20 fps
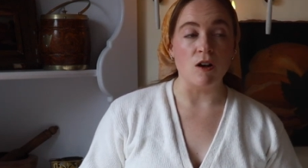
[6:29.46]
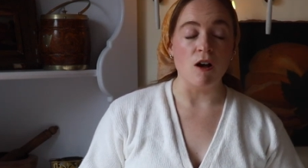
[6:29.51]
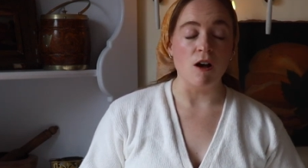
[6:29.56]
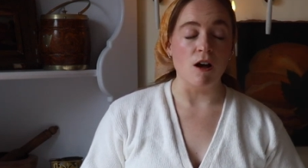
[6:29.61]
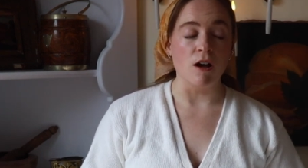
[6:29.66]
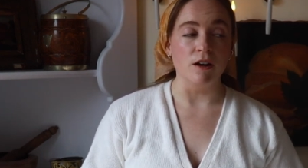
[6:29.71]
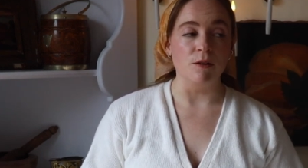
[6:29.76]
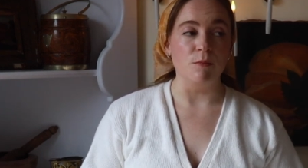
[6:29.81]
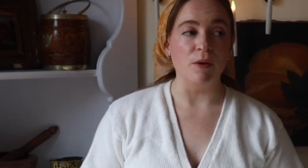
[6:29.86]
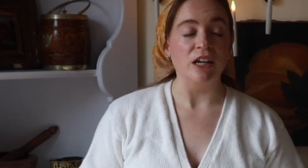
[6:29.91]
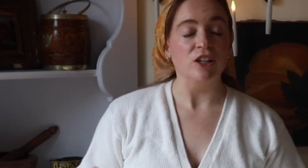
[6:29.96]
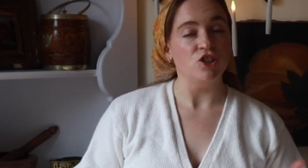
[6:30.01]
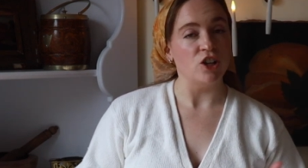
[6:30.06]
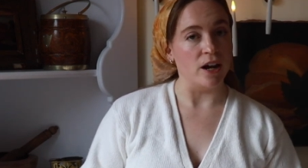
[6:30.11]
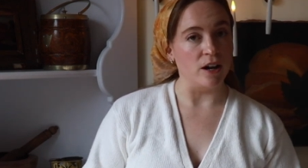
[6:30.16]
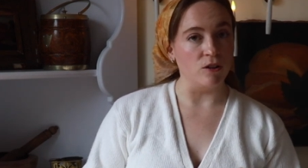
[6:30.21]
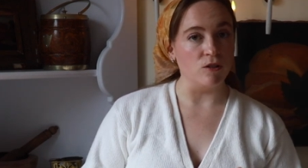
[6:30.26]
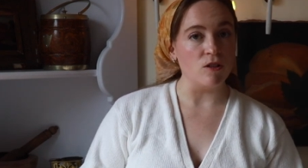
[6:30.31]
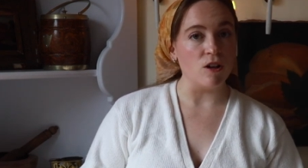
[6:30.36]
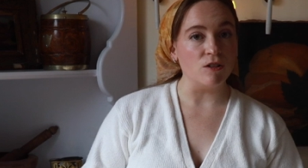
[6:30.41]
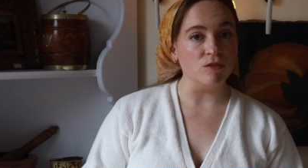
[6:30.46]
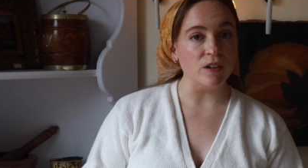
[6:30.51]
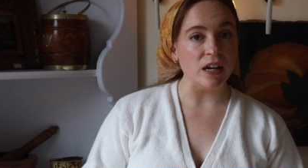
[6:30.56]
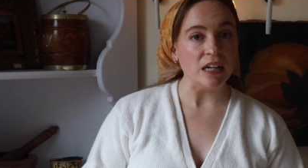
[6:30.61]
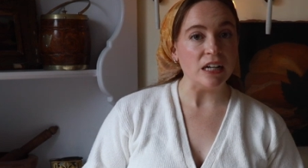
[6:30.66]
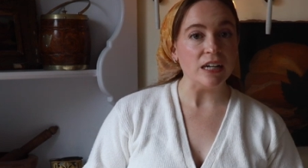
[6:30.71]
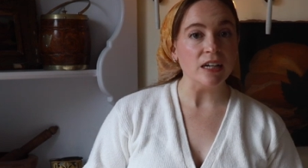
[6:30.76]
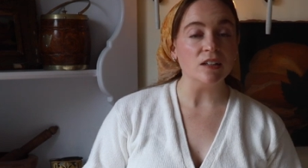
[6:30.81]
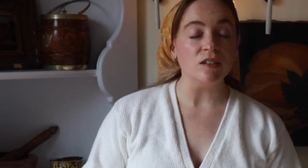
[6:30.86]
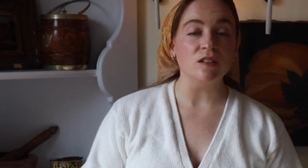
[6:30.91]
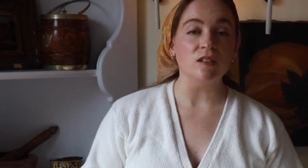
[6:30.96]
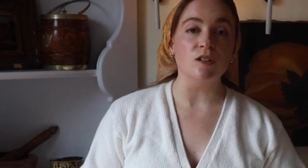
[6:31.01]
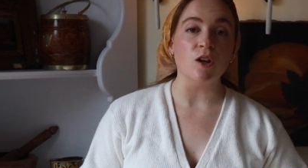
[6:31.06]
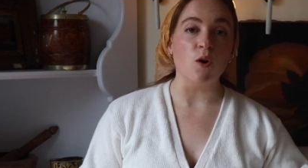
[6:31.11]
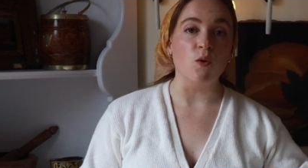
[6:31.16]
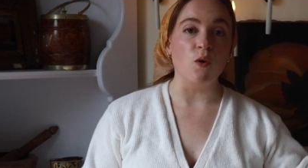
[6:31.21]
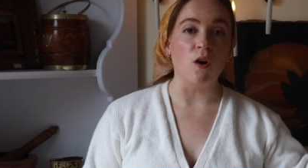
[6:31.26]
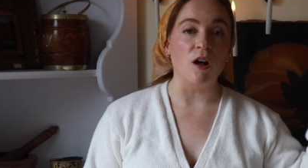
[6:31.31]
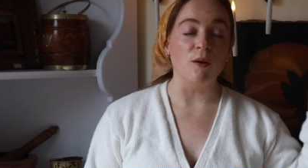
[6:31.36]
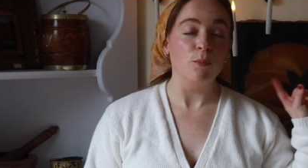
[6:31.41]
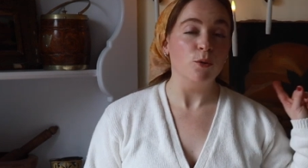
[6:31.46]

on my channel already, so I'll